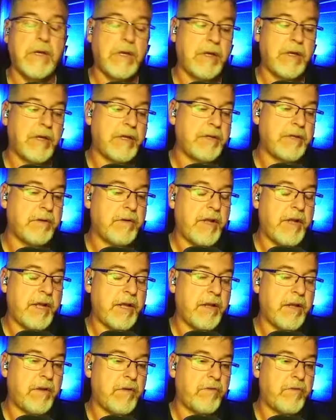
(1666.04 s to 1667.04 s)
and,
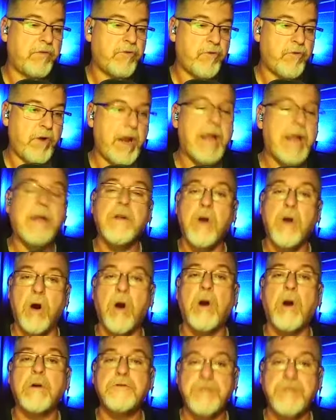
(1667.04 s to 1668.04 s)
and trained
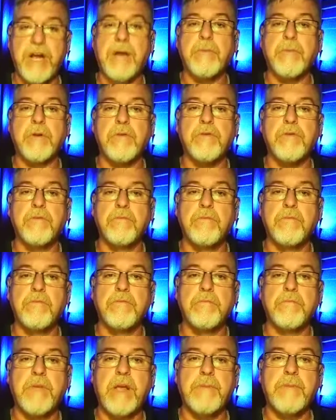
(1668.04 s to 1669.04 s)
our chaplains,
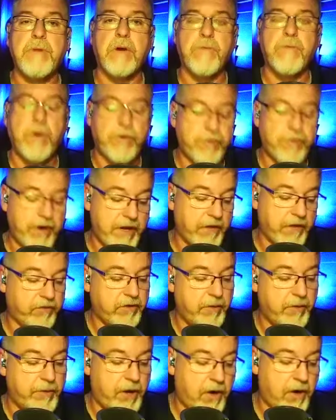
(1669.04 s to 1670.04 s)
came down for a training
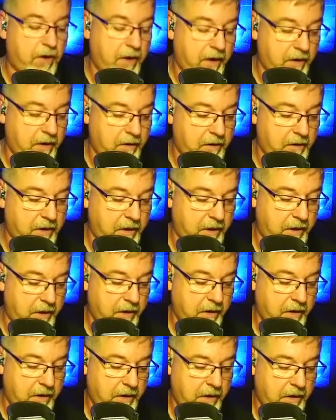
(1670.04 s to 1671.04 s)
seminar. And uh,
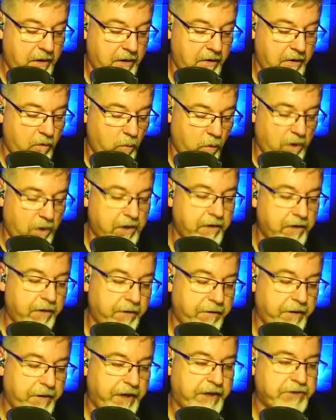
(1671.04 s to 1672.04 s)
one of the
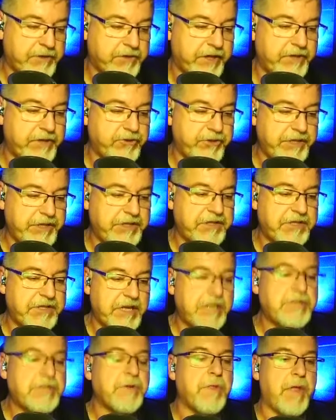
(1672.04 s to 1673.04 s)
things that she
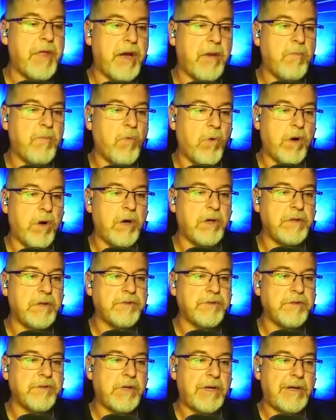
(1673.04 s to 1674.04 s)
said to them
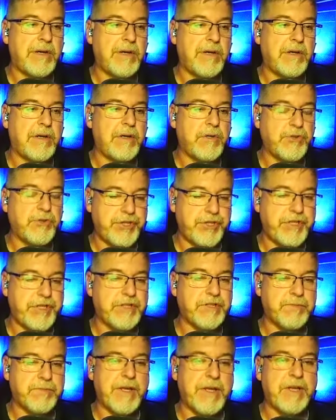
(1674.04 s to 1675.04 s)
was she
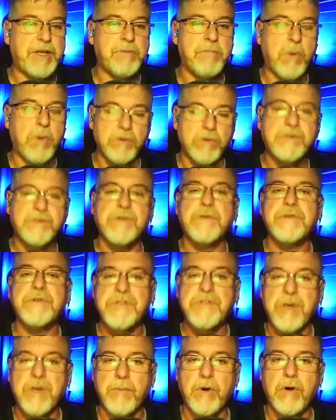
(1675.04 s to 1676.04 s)
had spent most of the
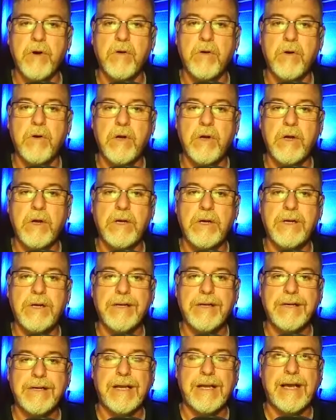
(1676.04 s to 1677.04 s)
summer
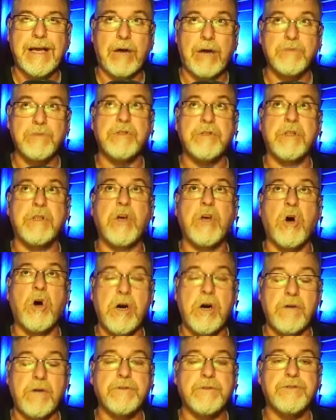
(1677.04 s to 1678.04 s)
counseling
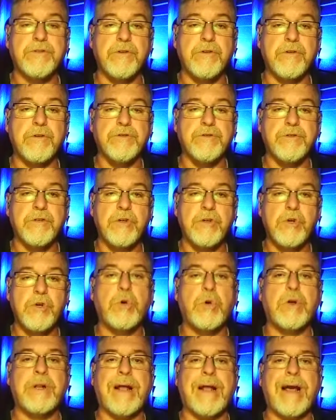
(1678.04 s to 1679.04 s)
officers who
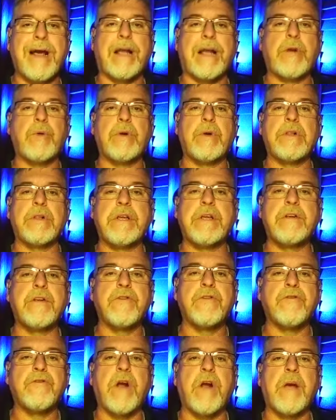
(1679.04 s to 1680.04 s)
could accurately
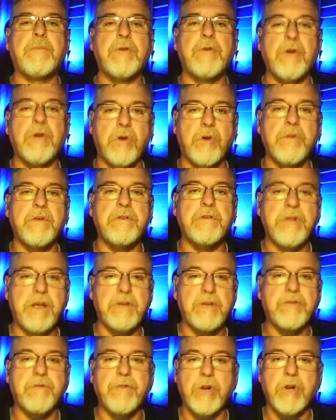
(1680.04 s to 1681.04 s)
describe to her the
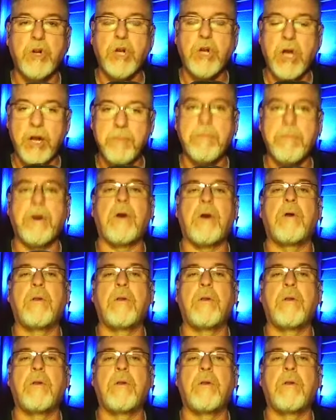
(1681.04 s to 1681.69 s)
taste of their gun barrel.